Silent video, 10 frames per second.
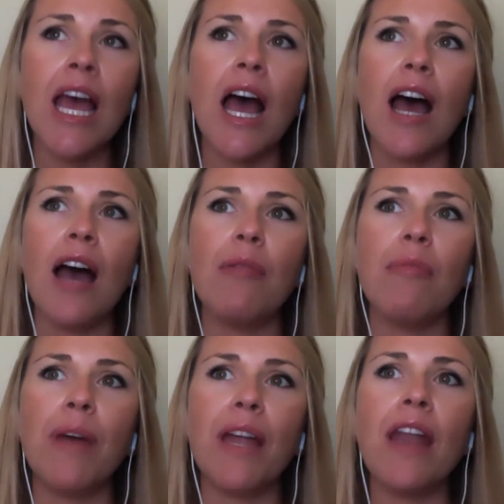
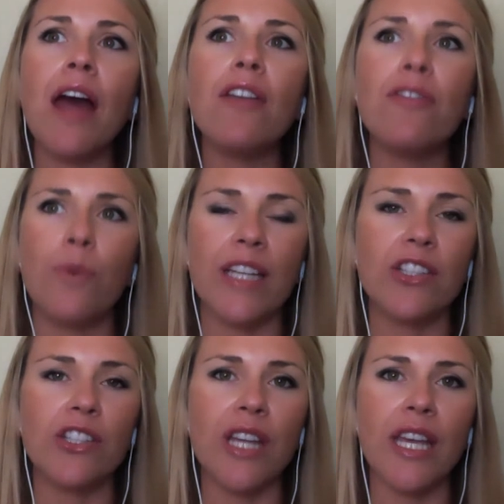but none of
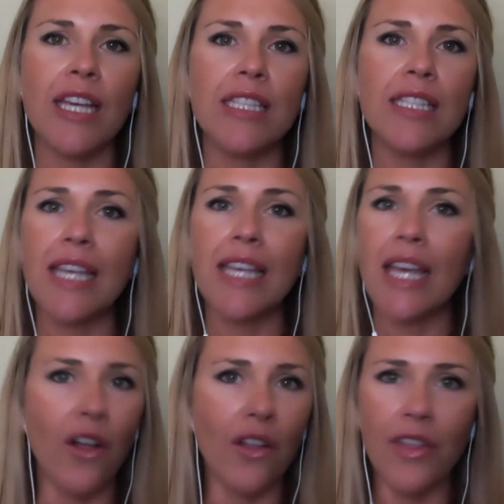which is
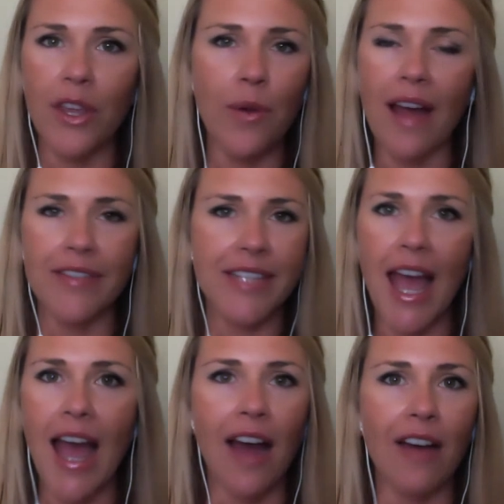skill that you have to
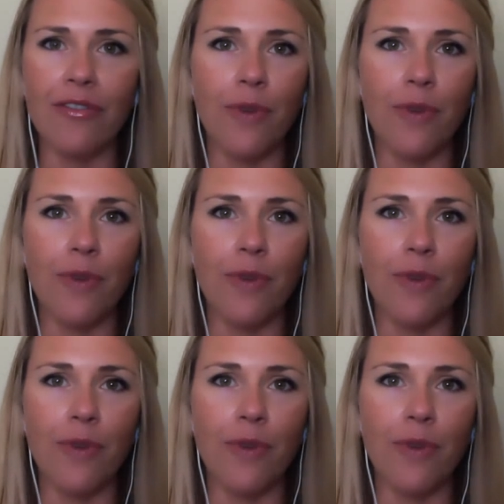have